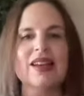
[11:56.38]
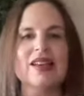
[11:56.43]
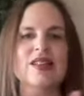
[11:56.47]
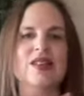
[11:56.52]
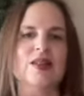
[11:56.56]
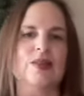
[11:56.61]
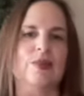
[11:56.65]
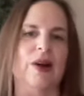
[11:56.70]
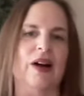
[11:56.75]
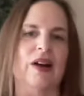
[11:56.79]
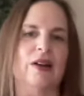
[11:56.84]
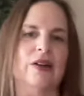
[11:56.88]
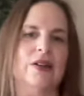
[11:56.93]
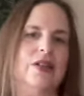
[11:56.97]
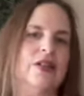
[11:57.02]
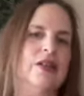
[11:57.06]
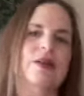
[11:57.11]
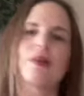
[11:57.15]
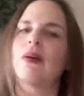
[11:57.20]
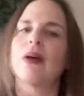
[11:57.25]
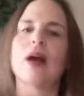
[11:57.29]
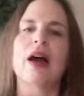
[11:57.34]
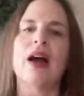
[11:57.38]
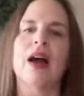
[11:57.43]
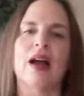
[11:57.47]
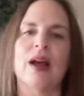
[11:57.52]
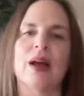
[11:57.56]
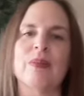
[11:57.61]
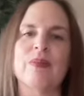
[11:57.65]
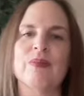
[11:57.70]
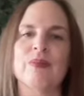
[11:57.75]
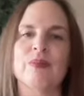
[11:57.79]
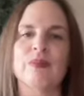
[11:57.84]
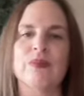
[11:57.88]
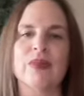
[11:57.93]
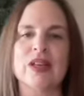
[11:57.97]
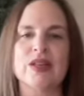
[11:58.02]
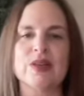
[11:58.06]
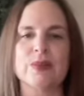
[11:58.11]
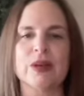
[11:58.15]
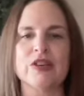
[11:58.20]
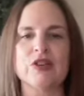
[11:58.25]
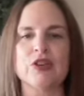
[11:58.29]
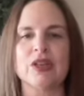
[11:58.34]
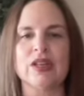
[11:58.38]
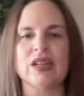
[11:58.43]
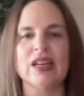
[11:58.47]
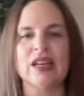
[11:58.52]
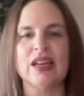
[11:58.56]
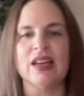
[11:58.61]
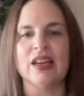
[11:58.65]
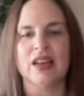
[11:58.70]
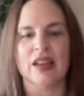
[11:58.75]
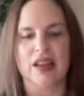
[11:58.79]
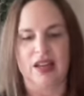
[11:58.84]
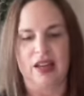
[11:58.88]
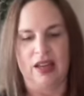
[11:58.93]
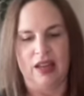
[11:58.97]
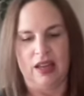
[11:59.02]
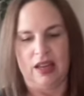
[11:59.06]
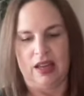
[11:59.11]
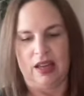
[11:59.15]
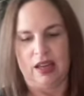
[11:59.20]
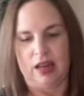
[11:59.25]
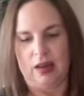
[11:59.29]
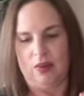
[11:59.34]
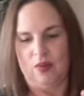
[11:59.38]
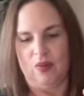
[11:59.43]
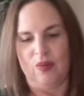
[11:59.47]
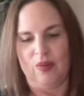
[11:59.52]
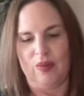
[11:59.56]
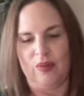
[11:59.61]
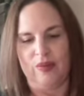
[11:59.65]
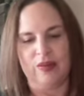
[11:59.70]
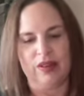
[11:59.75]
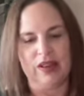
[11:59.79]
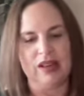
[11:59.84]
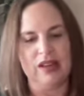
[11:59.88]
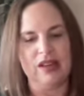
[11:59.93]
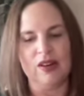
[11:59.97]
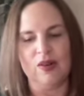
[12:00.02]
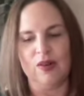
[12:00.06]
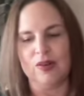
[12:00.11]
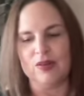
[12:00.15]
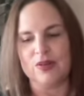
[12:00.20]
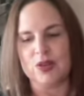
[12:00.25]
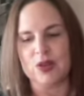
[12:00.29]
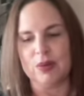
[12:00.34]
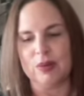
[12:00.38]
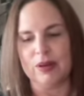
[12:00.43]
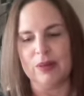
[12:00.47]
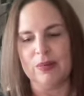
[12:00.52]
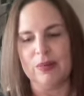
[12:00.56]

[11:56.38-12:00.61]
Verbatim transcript: is smart um, especially you know so many